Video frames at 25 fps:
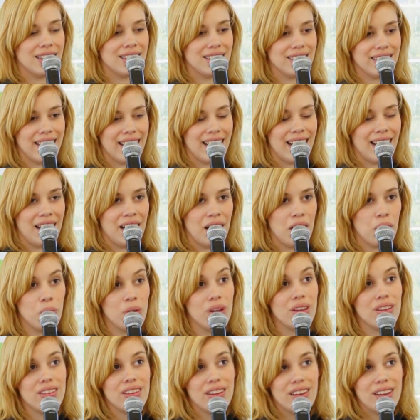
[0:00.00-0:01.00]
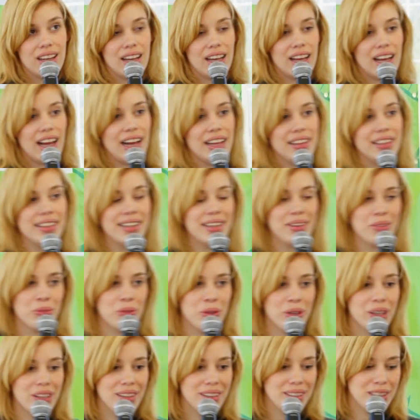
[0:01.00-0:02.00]
Yeah, well, I think it
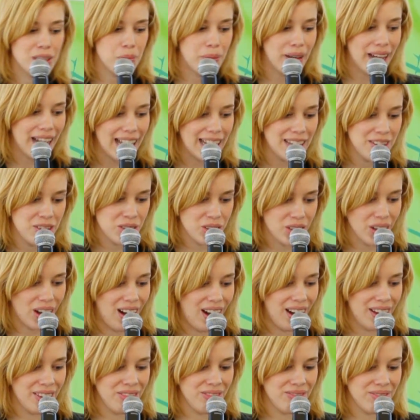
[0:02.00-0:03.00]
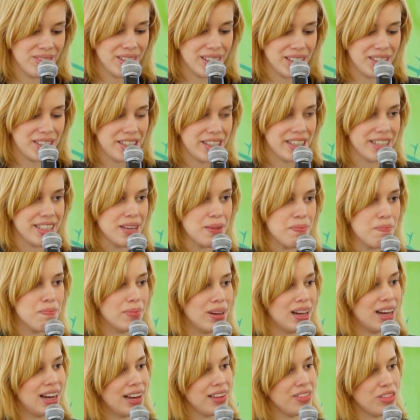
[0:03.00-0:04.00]
really depends on the team
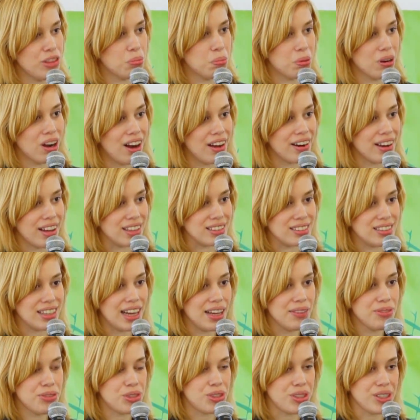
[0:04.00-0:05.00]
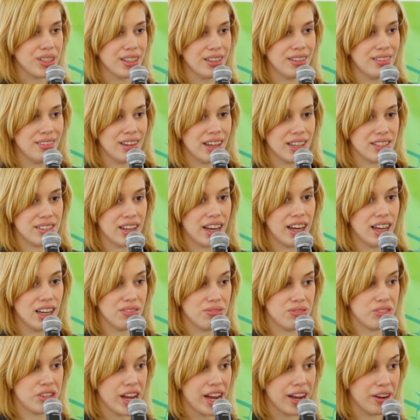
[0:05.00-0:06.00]
behind the product. I've seen a ton
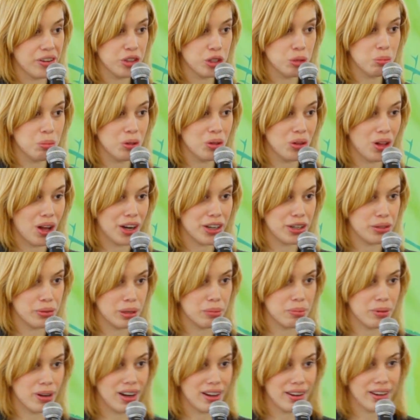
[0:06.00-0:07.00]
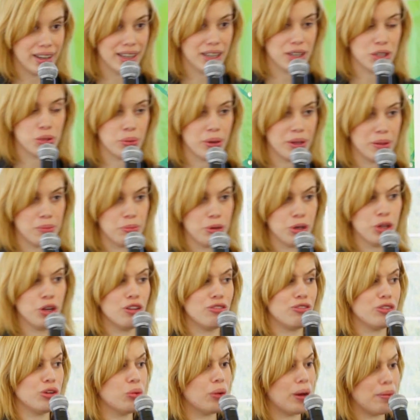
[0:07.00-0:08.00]
of terrible hardware products with
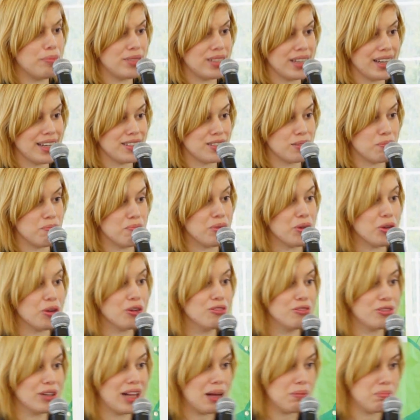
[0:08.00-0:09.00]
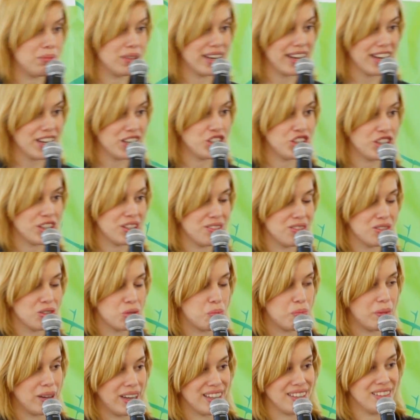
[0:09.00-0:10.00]
beautiful websites and beautiful applications,
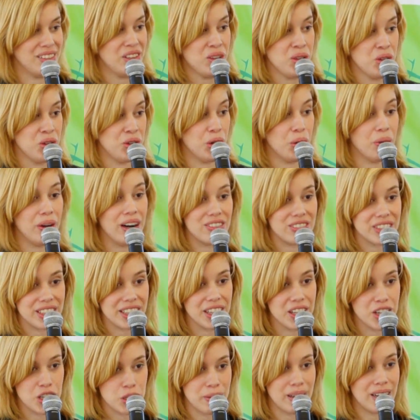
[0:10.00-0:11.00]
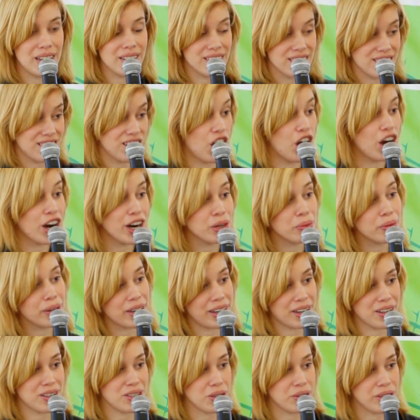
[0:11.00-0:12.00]
but no one ever hears about it because the hardware
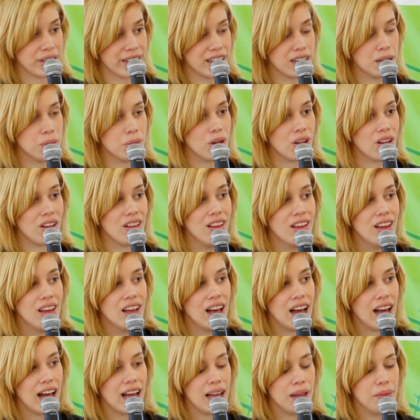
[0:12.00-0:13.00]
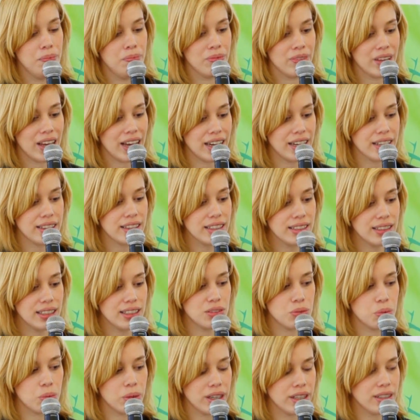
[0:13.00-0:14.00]
is so terrible. And I think
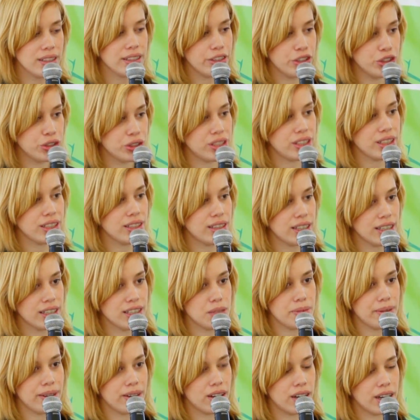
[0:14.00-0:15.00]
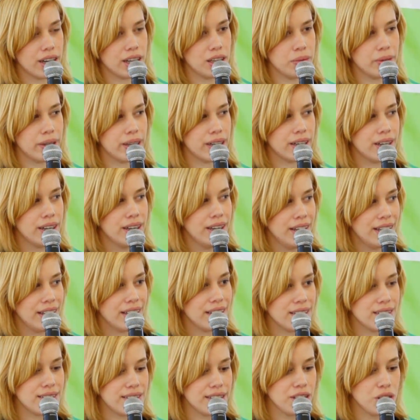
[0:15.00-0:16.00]
that's one of the interesting things about hardware,
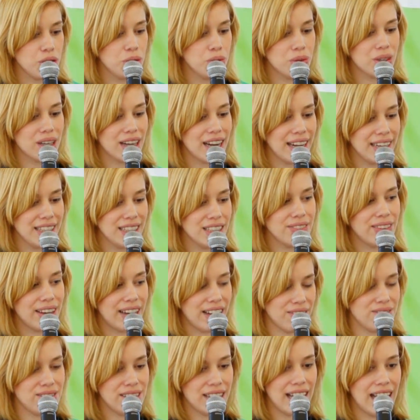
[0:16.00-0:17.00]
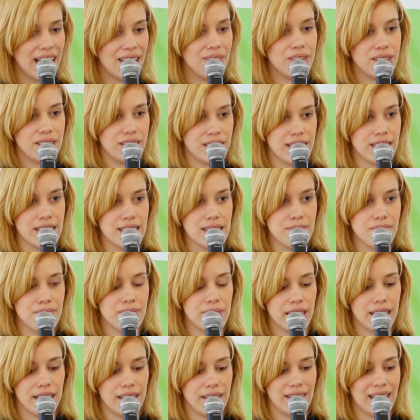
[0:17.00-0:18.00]
is that you kind of have to have a team
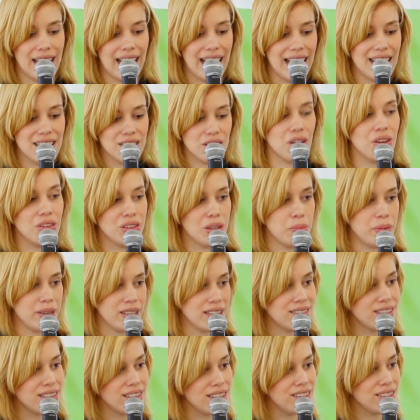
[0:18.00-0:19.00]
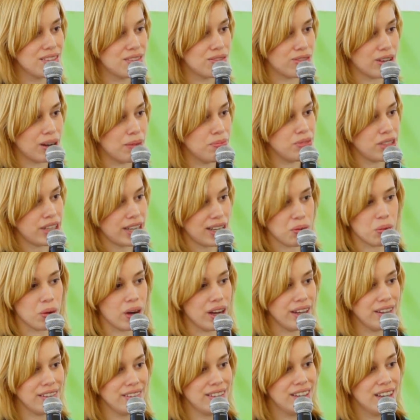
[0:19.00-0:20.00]
that has all the pieces from day
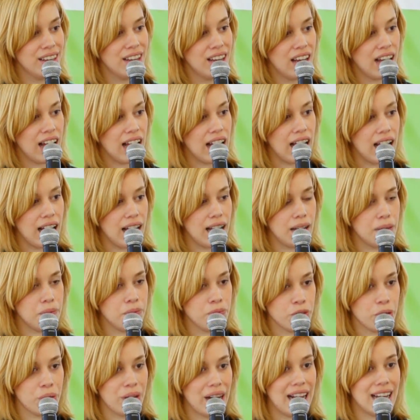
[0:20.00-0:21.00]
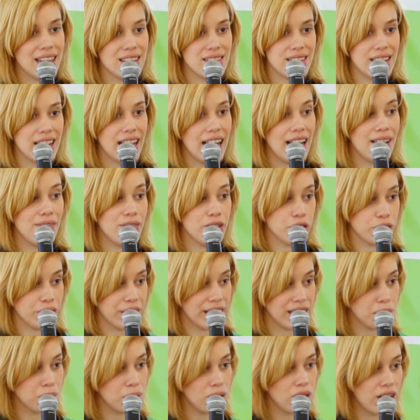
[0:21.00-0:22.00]
one. It has to have
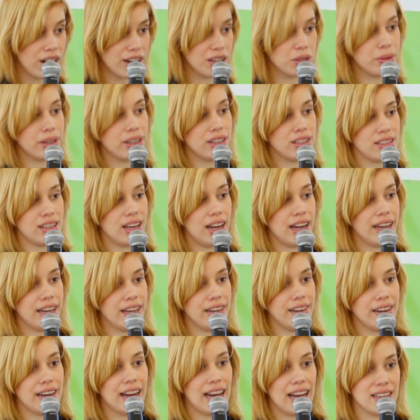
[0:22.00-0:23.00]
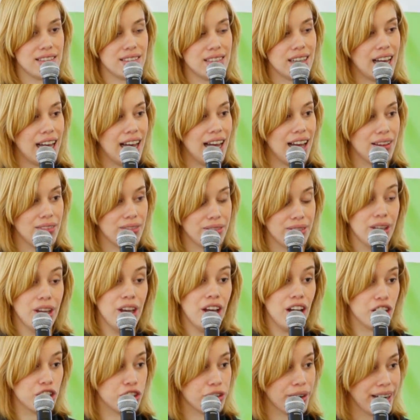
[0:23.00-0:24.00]
incredible hardware design. It has to have
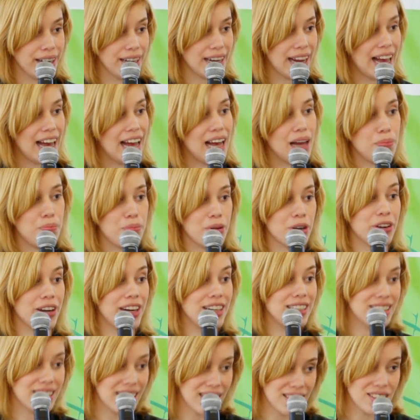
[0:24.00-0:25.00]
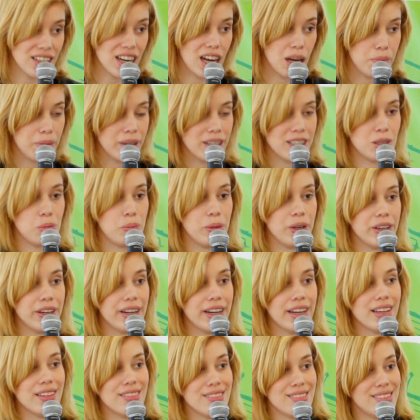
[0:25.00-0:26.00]
a great app, a great desktop
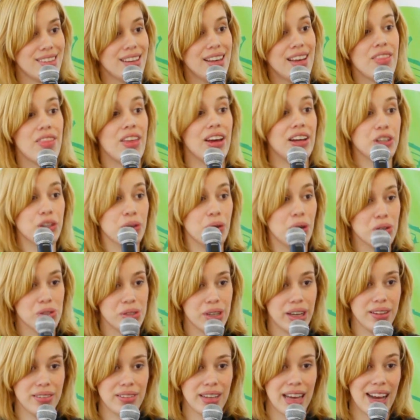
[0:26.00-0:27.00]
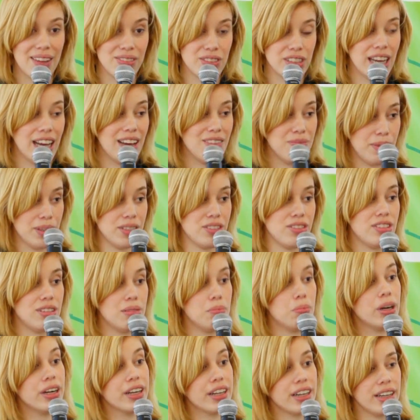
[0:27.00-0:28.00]
experience. Then you also have to have business and
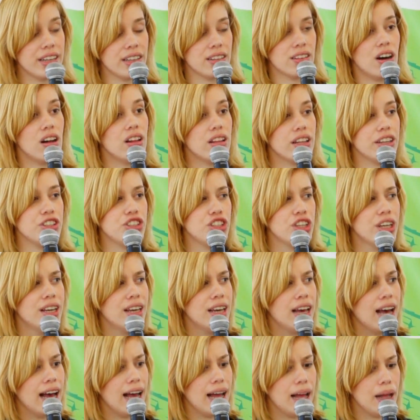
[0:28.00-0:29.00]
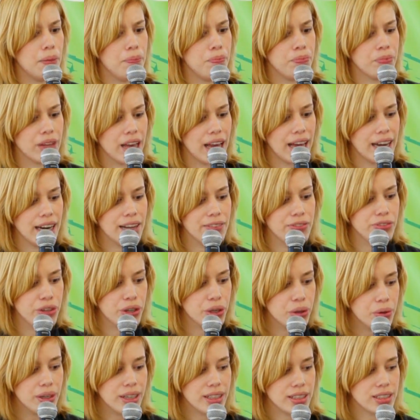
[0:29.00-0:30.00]
marketing knowledge. And I've
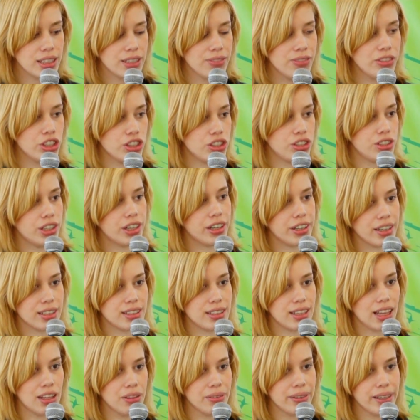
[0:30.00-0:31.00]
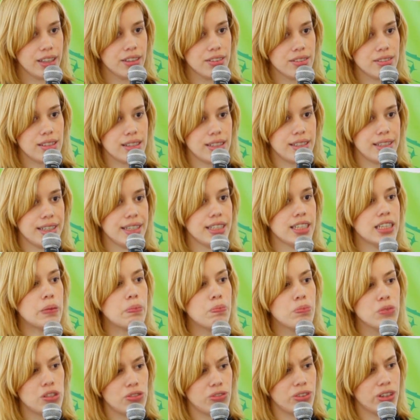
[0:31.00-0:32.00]
noticed, even just in our accelerators, the
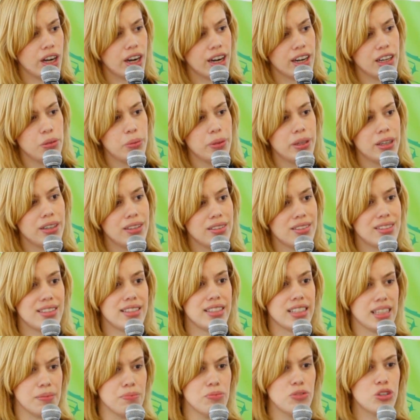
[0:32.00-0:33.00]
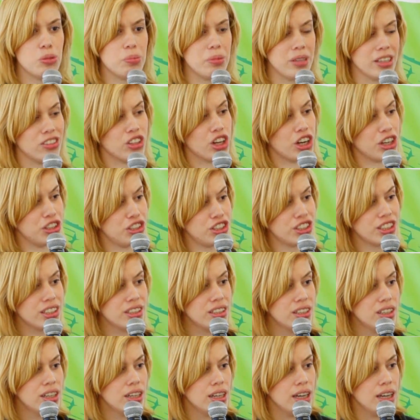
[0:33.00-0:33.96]
teams for hardware seem to be larger.